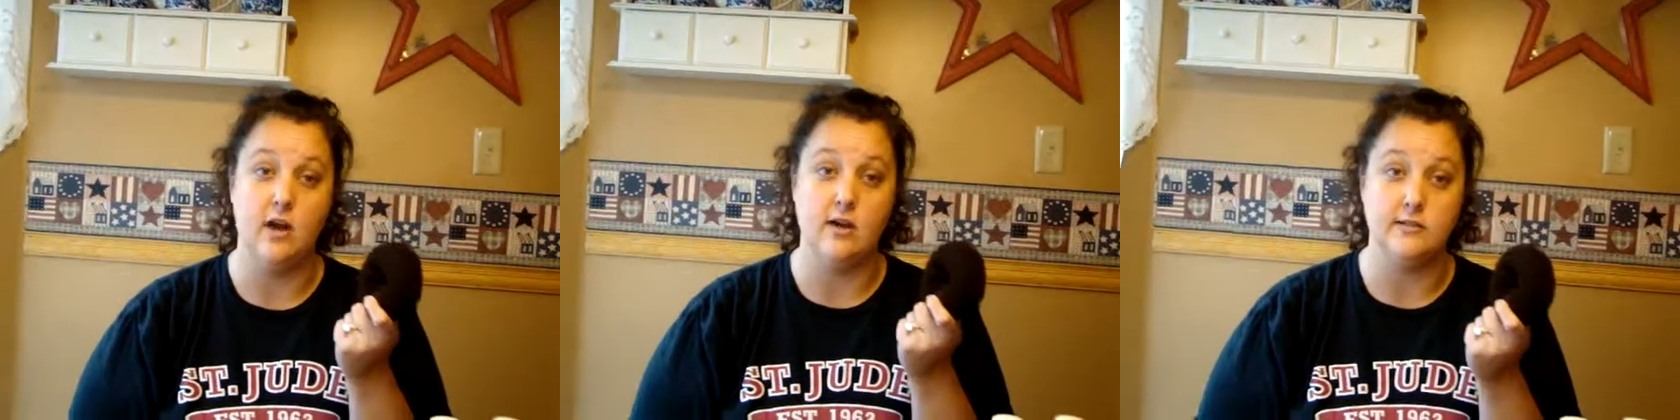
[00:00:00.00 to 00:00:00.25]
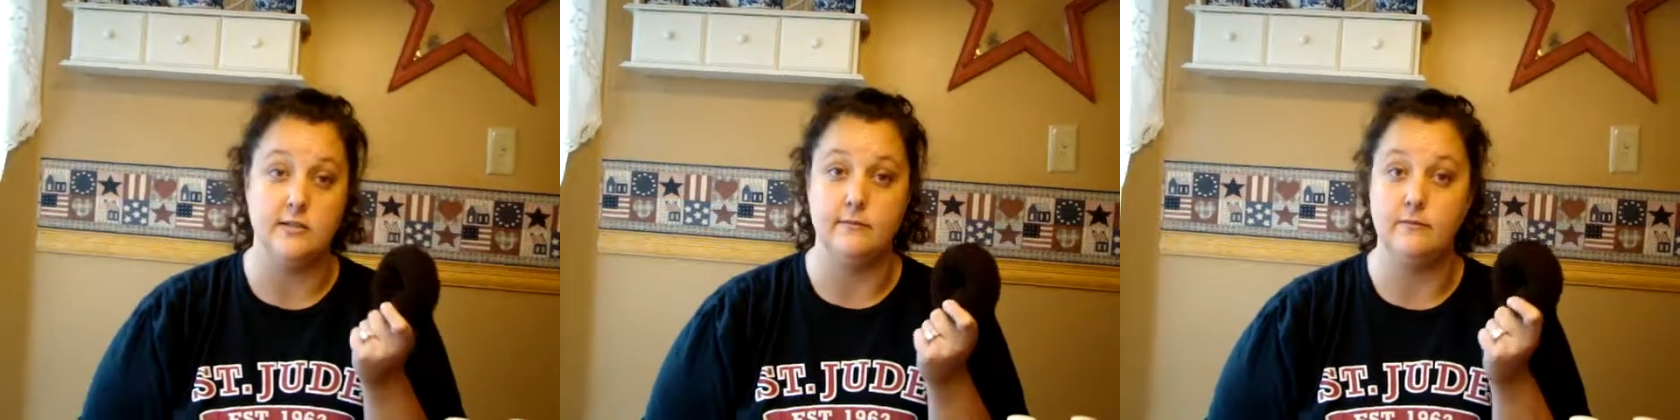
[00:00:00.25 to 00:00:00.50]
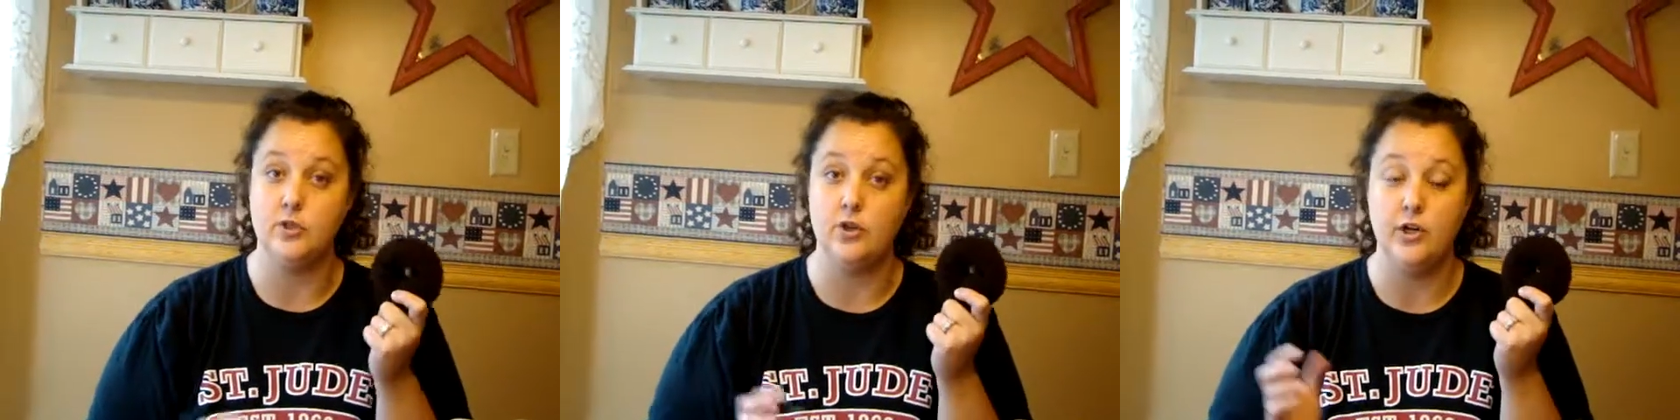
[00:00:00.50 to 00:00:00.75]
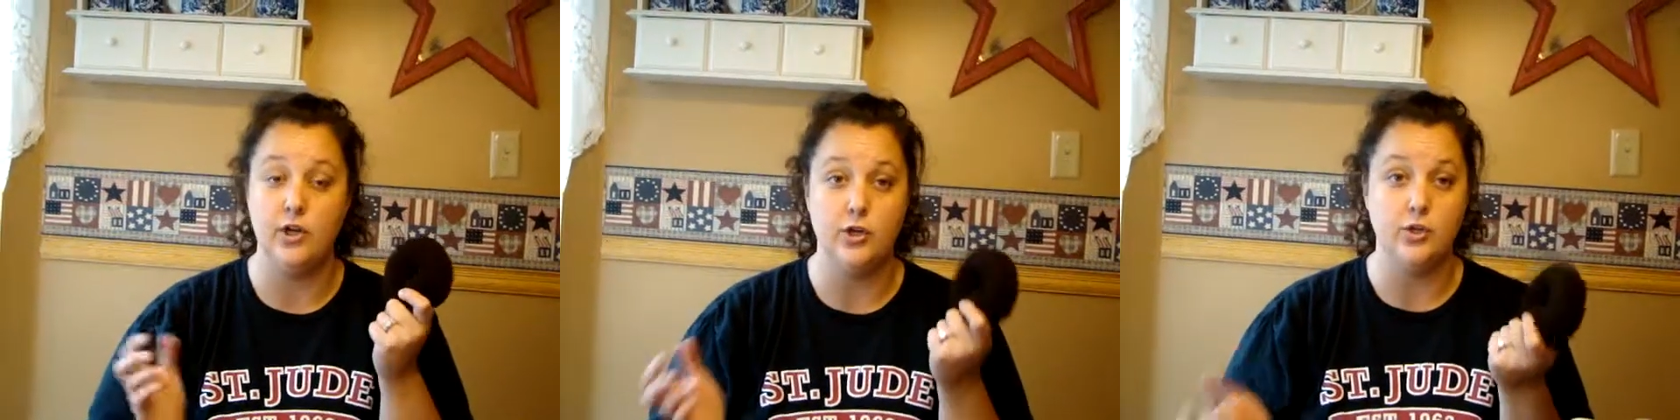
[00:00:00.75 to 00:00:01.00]
awesome. You're
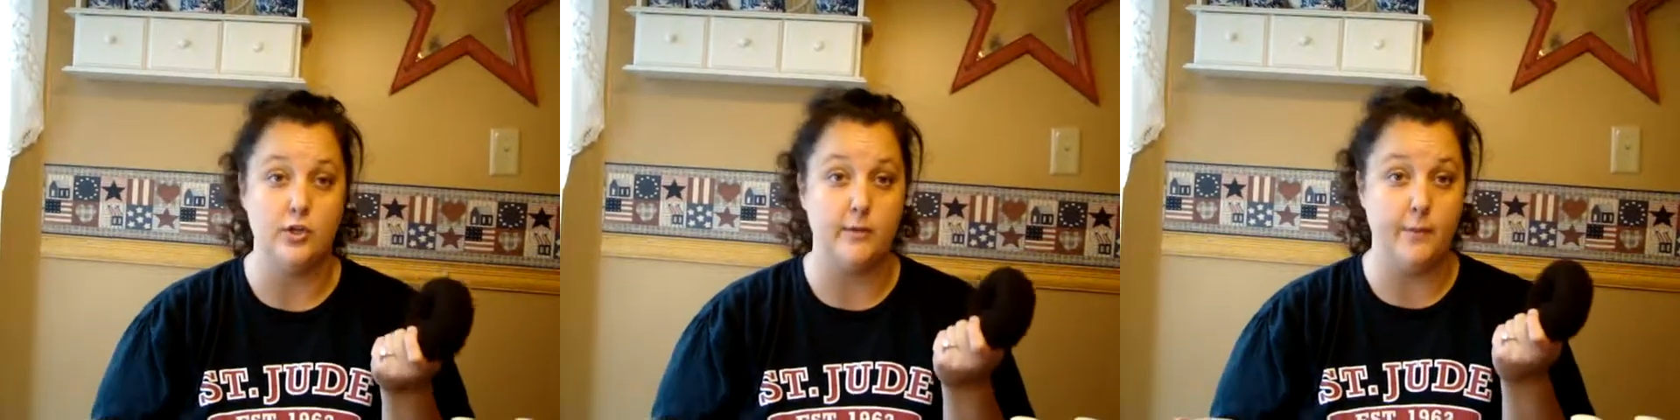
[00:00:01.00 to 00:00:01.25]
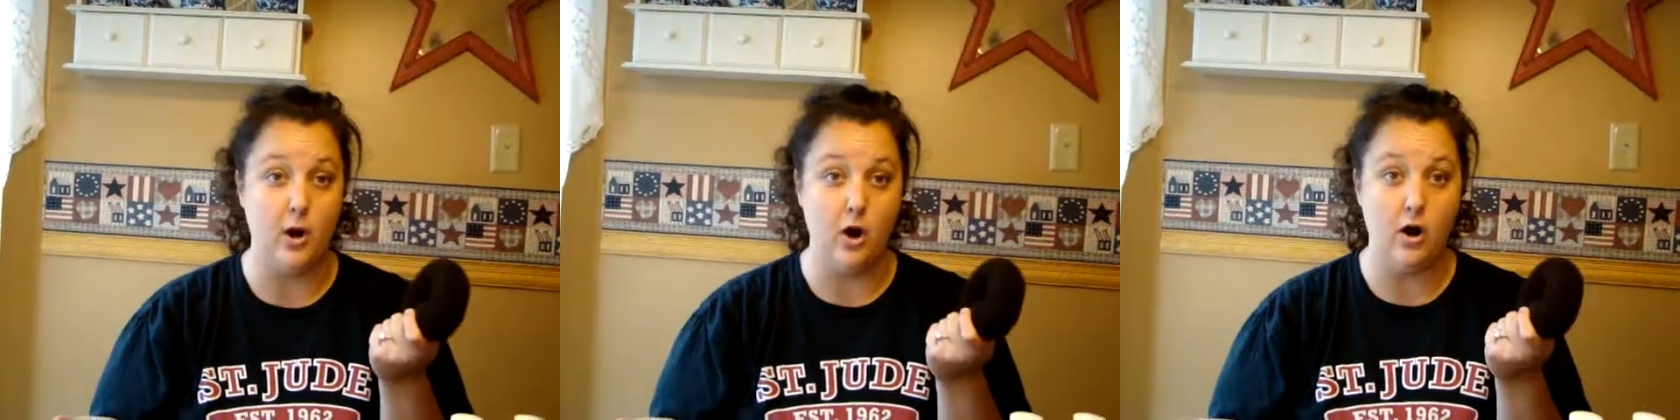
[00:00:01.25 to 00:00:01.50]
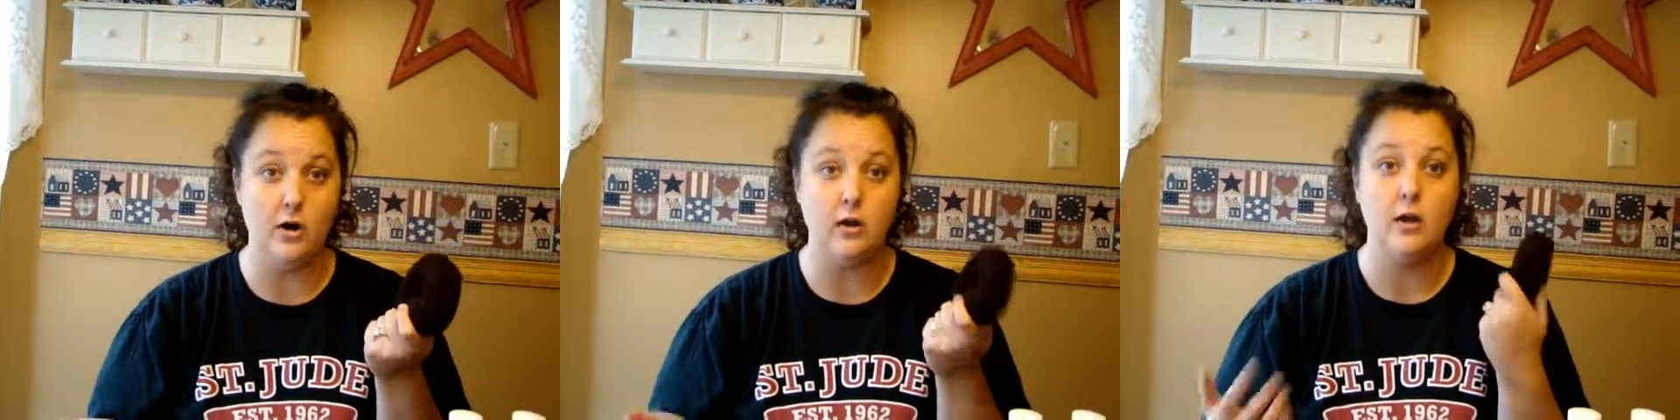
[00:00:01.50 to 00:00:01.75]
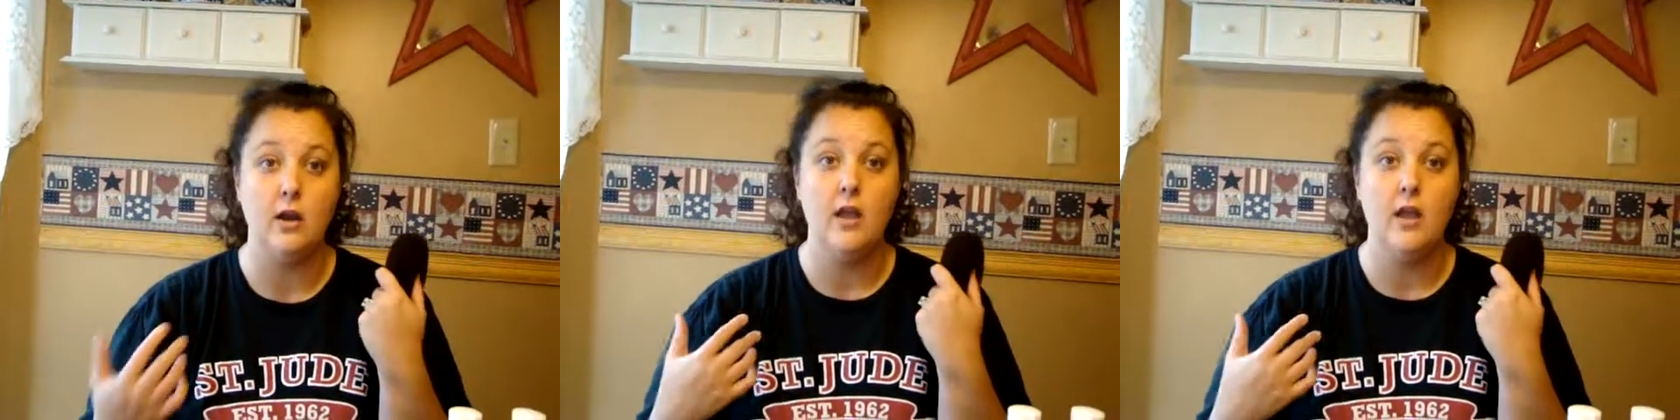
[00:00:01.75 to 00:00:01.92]
going to go to the park.